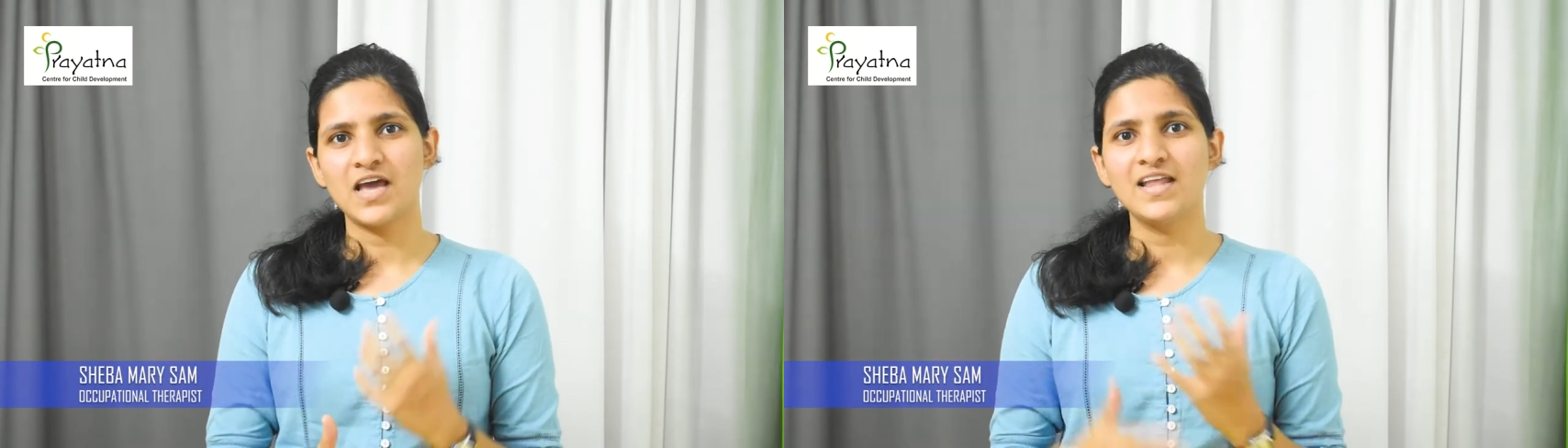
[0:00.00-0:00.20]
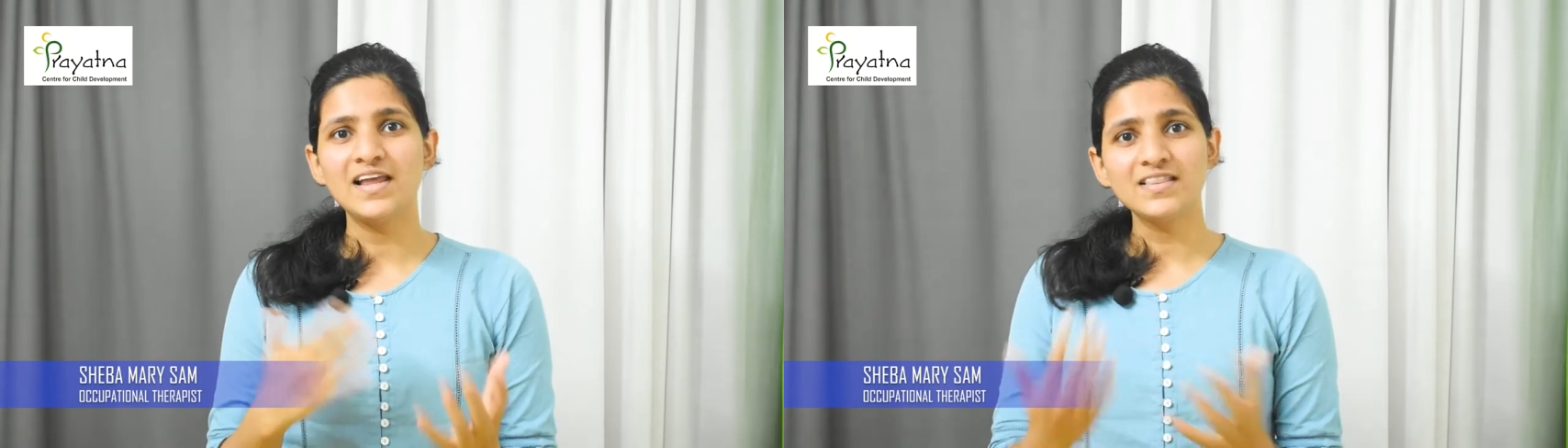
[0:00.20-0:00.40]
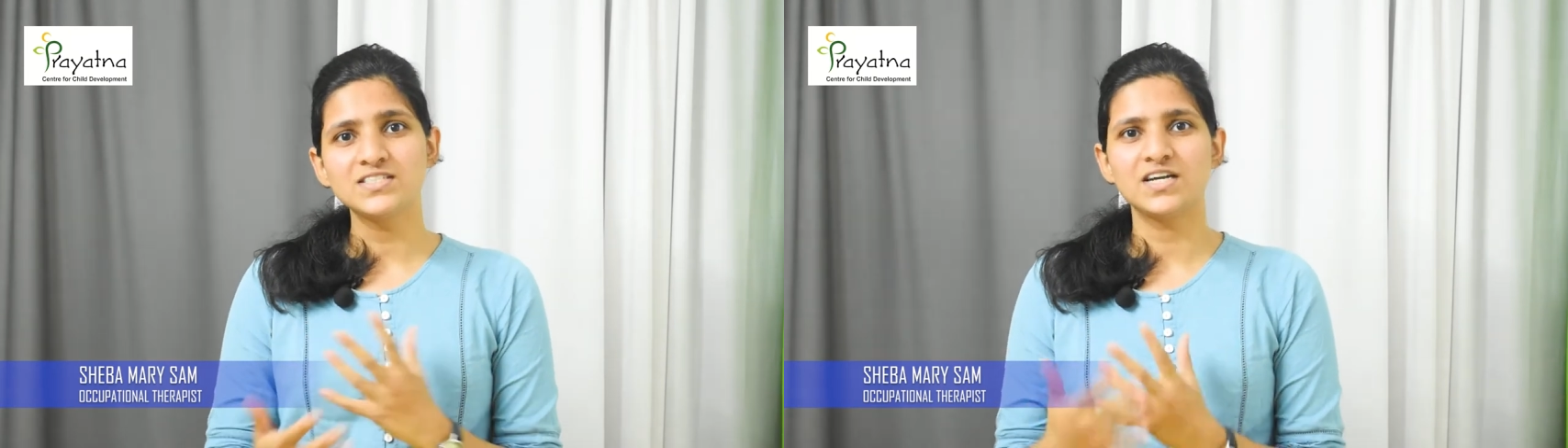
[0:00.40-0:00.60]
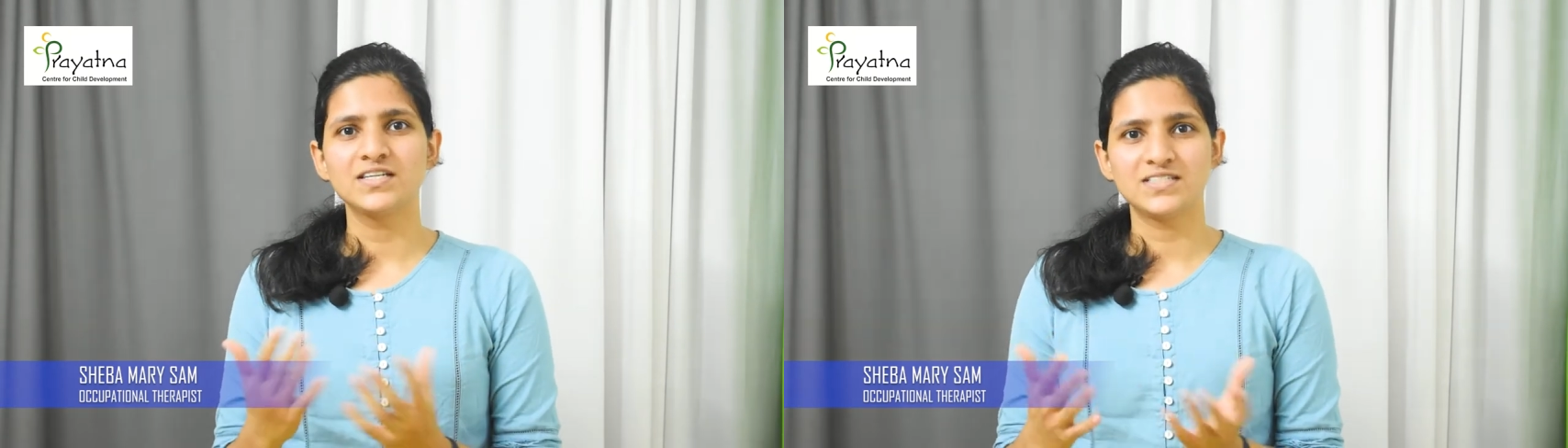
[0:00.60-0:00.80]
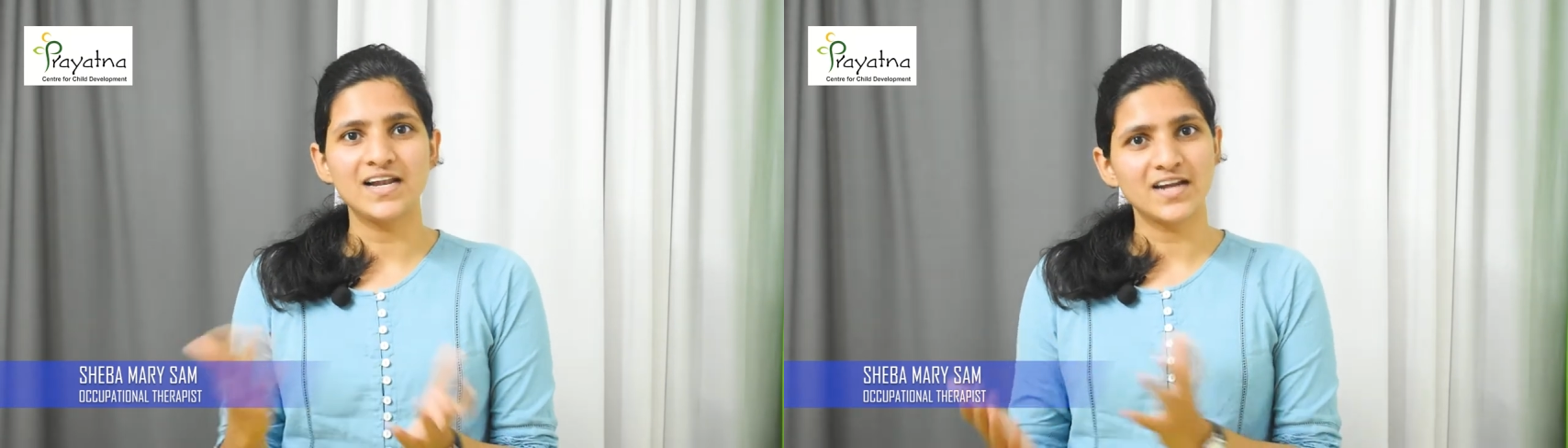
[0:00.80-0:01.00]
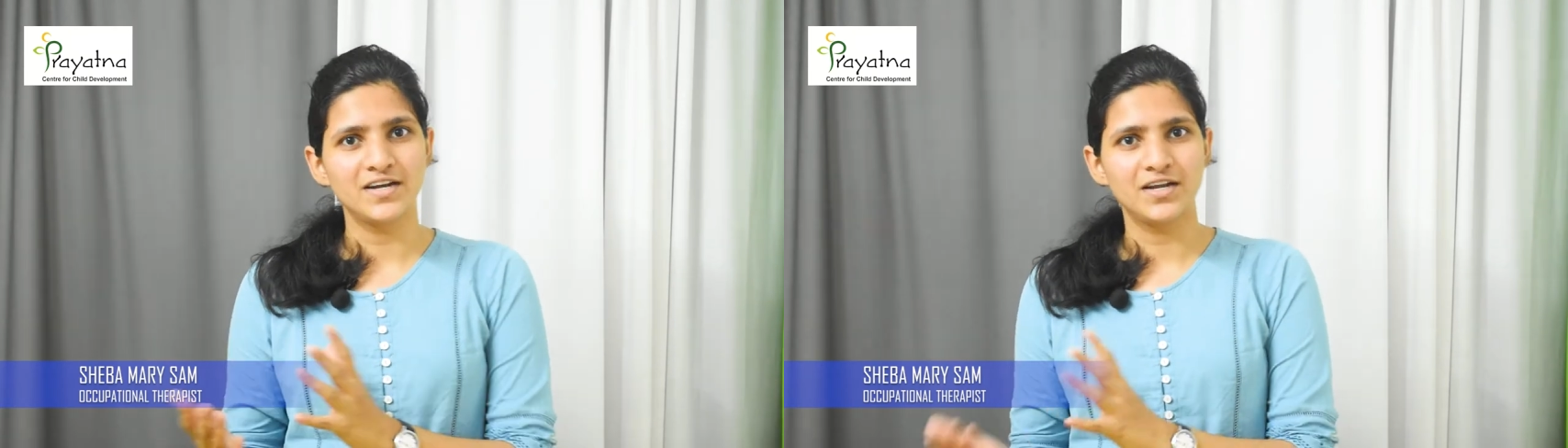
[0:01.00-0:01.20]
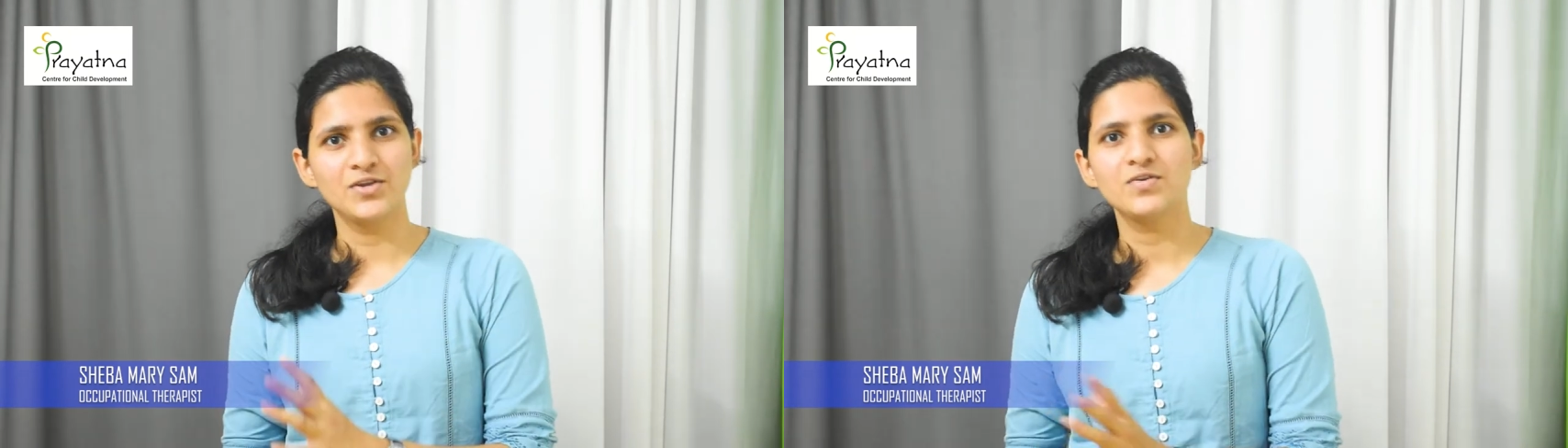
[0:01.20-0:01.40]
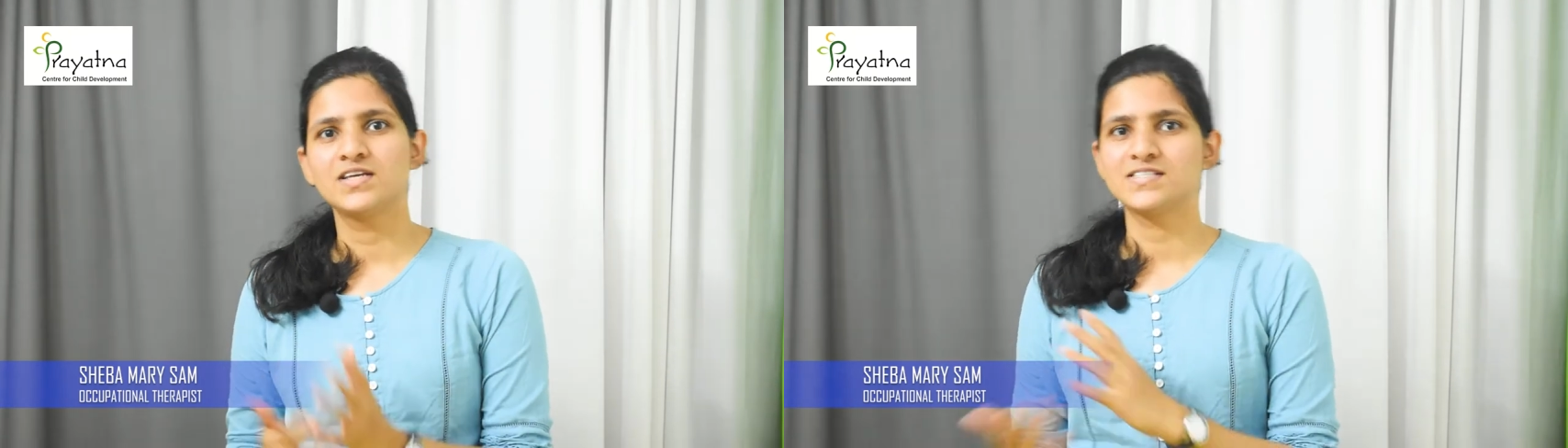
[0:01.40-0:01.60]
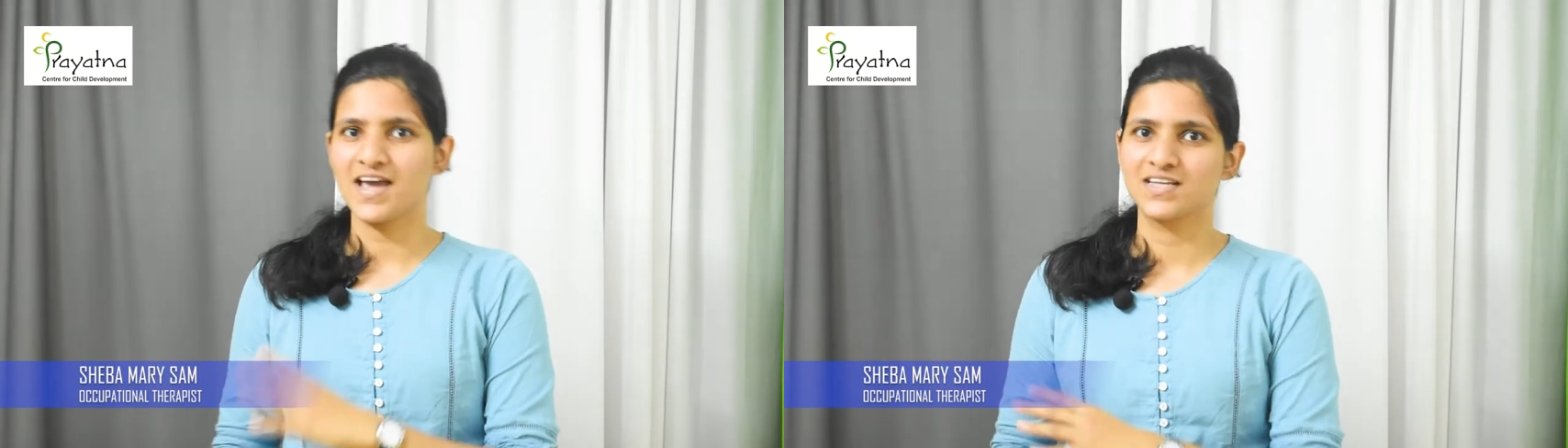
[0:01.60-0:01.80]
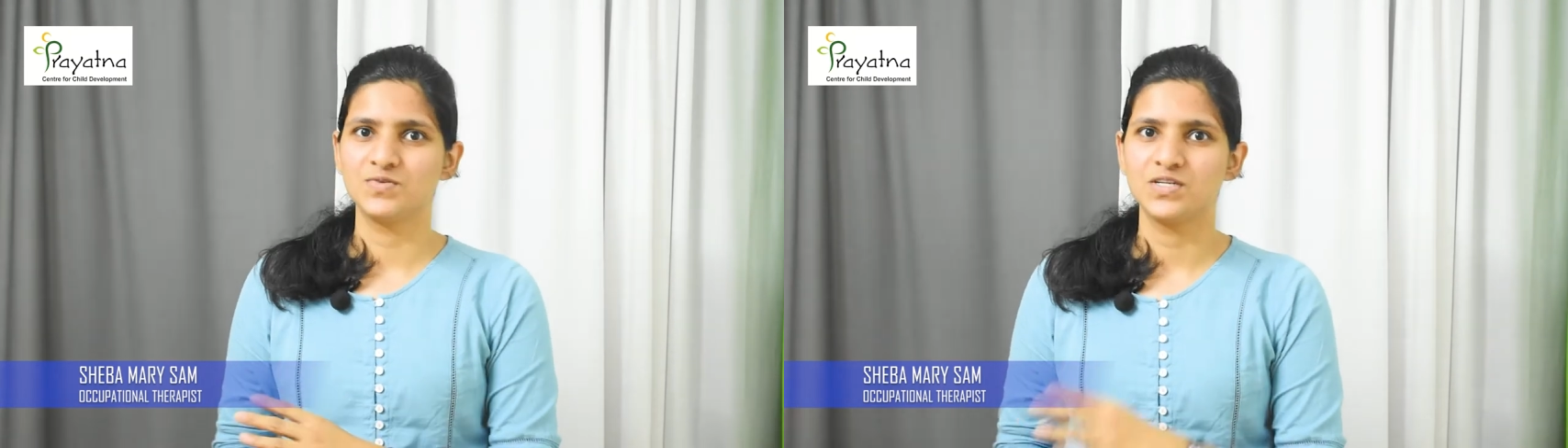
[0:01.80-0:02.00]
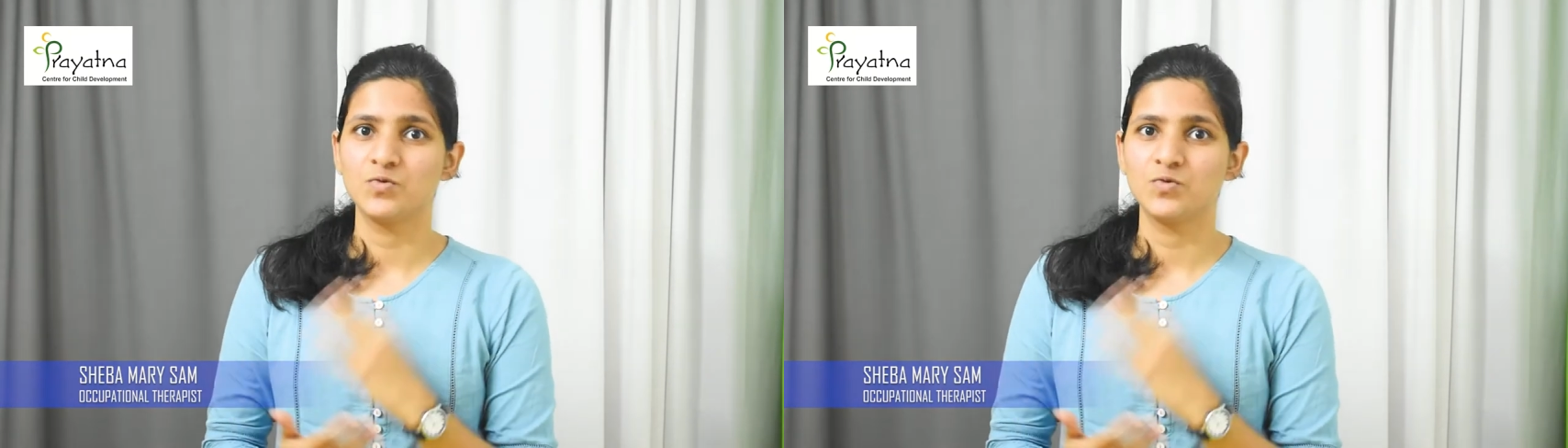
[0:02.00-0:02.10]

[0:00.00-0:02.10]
And let the child continue in his activity